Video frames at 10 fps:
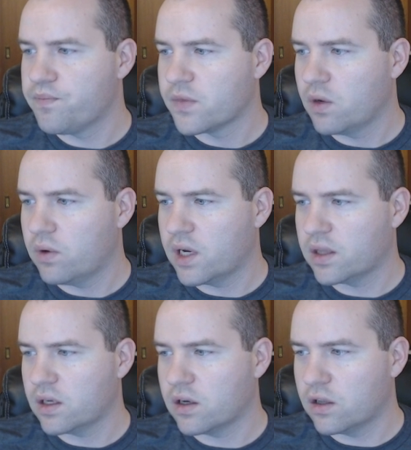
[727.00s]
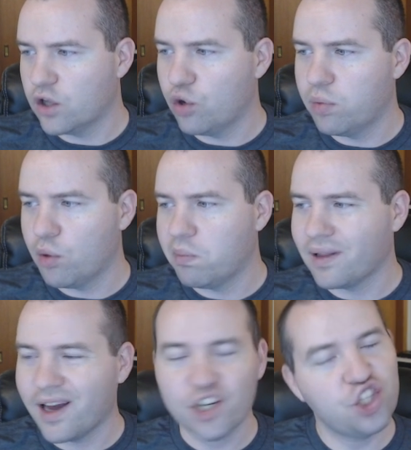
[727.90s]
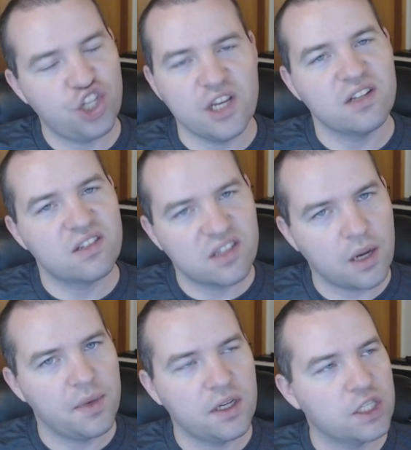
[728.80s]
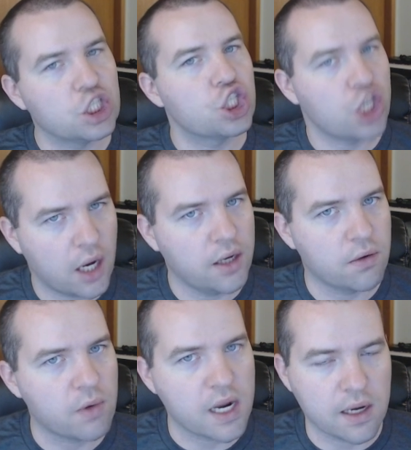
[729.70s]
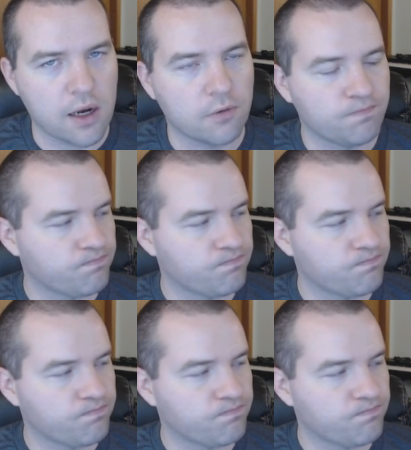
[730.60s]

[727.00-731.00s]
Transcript: We got the Global Blockchain Summit in China right now.